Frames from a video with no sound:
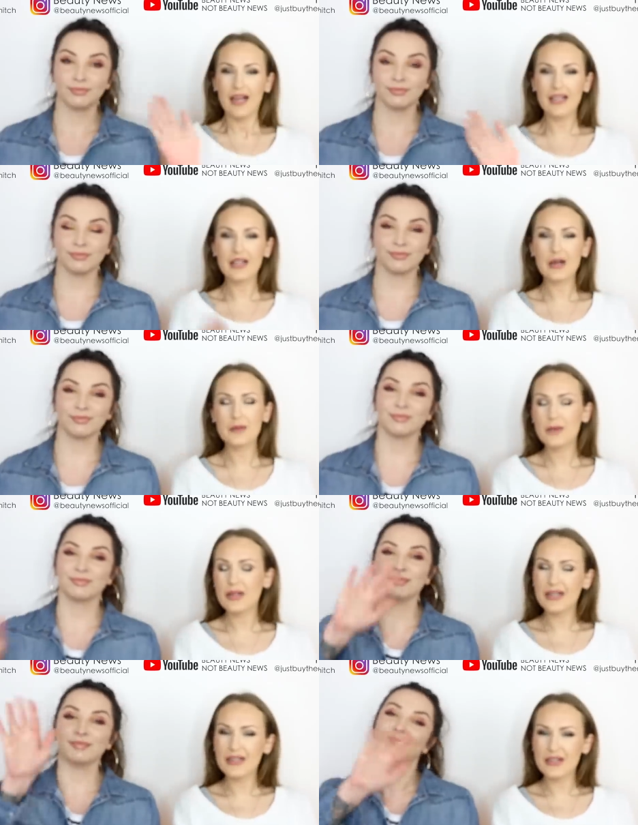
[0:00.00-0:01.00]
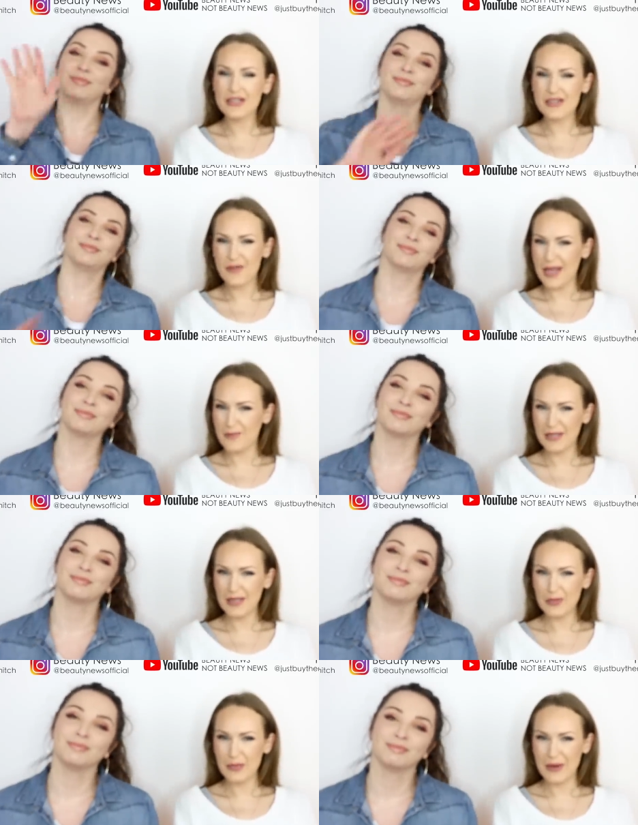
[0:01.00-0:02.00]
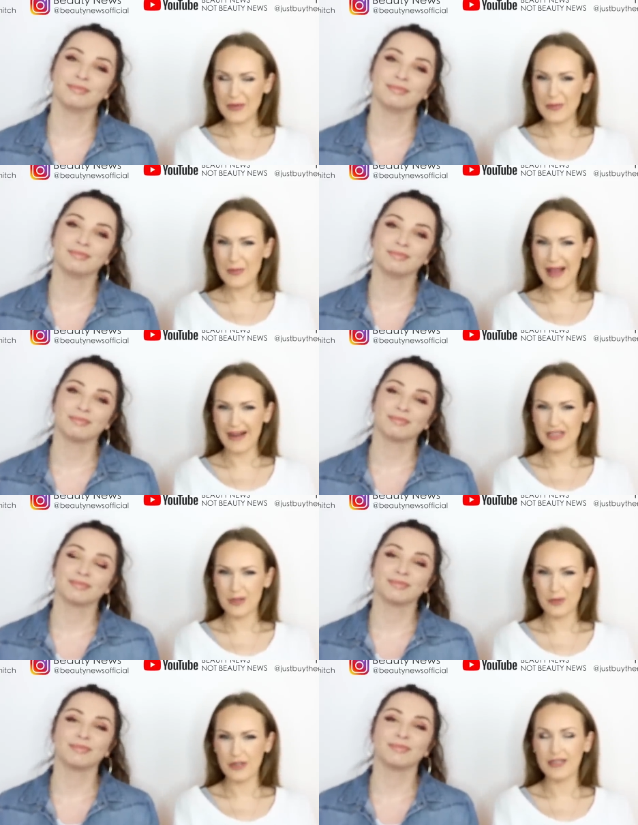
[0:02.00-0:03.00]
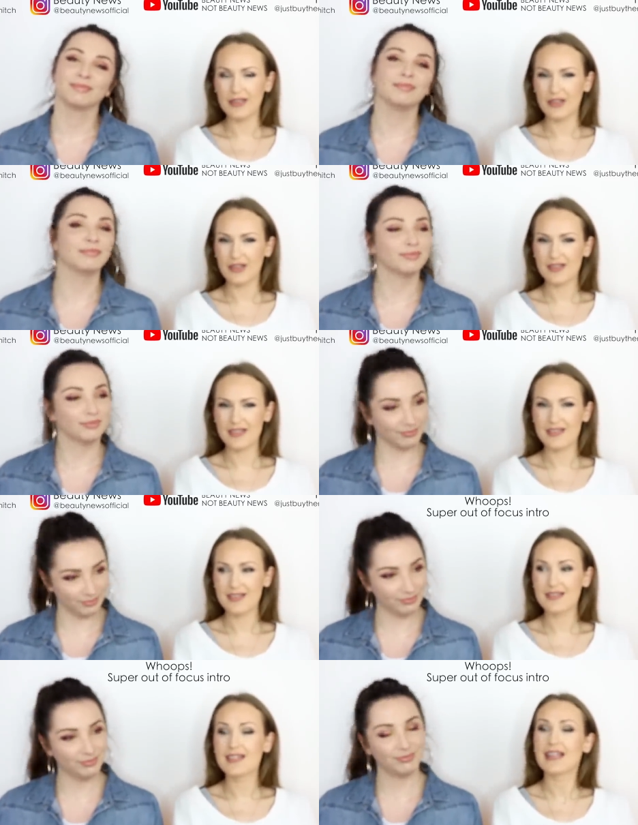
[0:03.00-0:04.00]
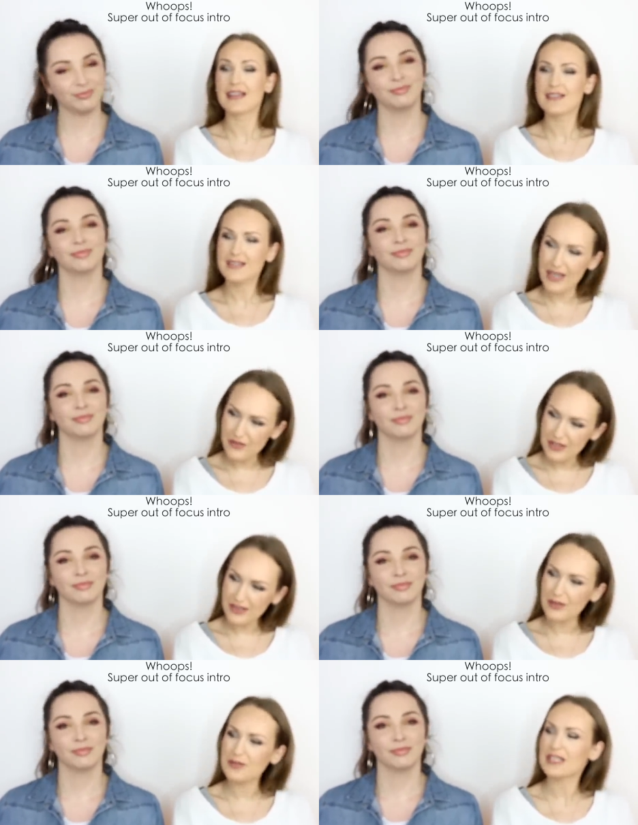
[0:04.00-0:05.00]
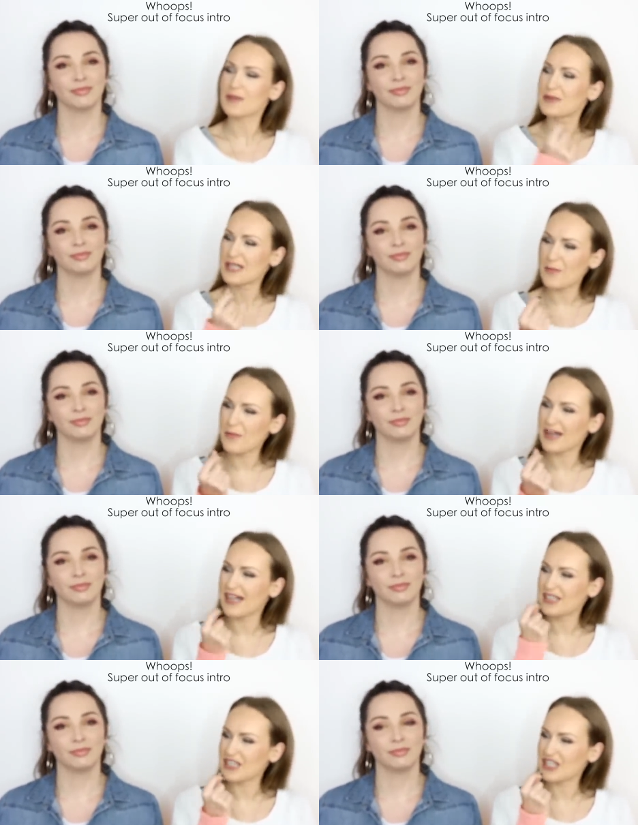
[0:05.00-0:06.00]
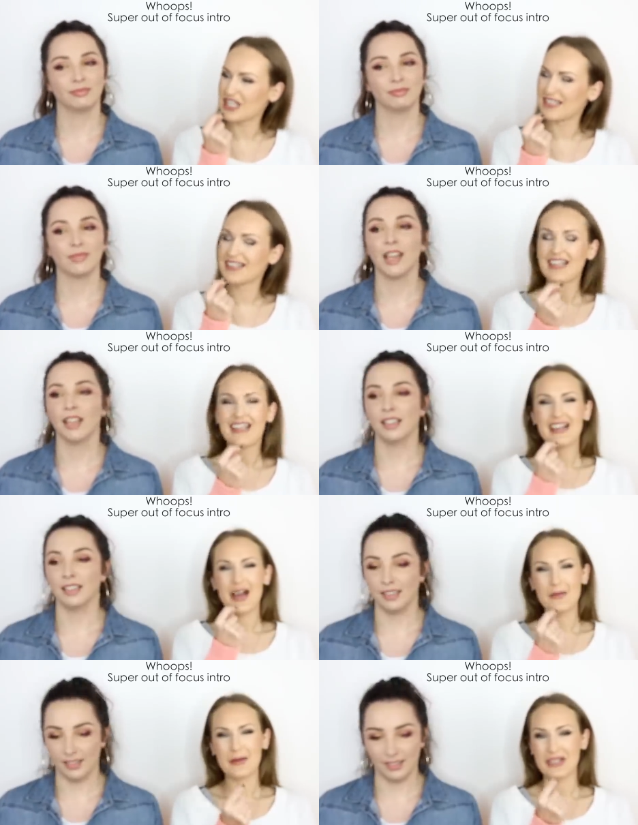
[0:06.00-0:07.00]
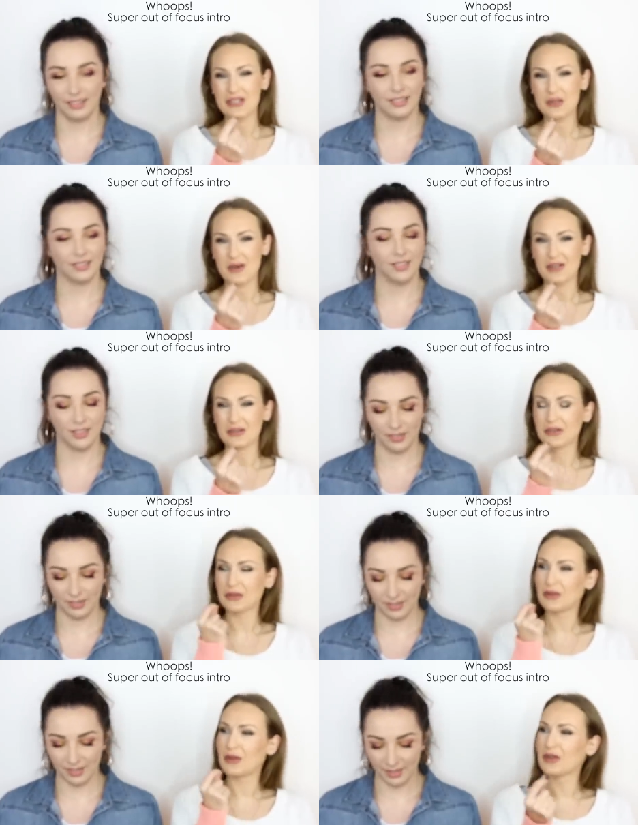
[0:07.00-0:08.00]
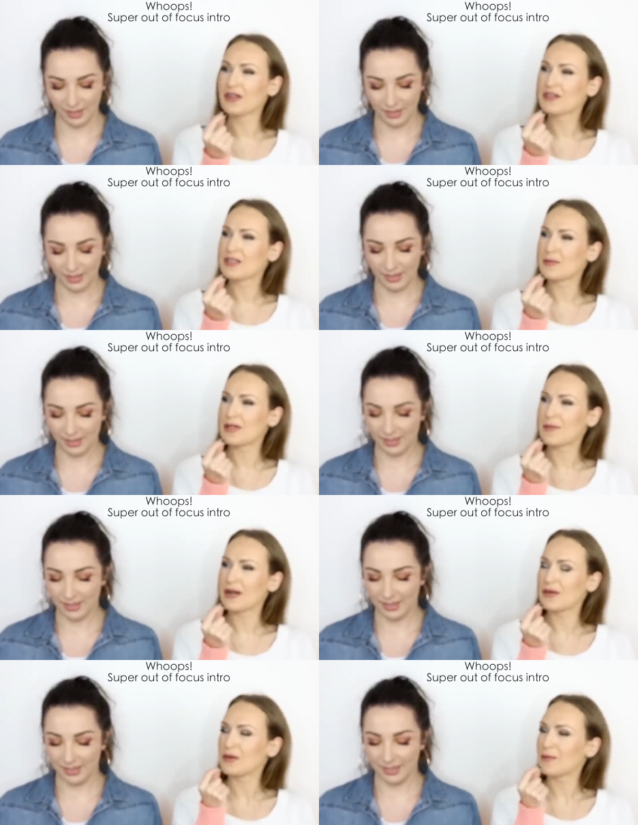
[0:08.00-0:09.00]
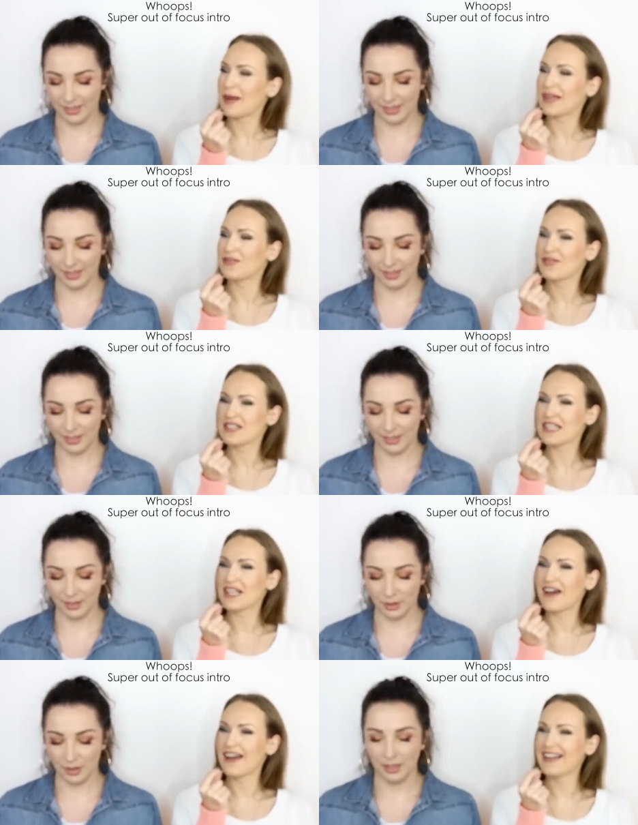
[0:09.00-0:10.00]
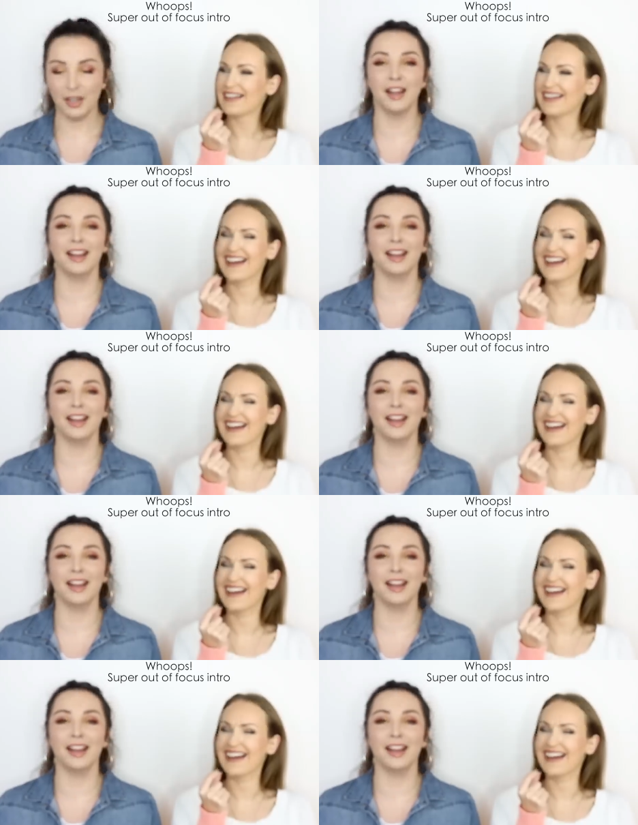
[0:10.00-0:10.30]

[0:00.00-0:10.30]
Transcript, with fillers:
Speaker 1: Hello Beauty News family, welcome back to Beauty News. This is the 7th of September edition. I'm going to struggle through all of September with my Invisalign.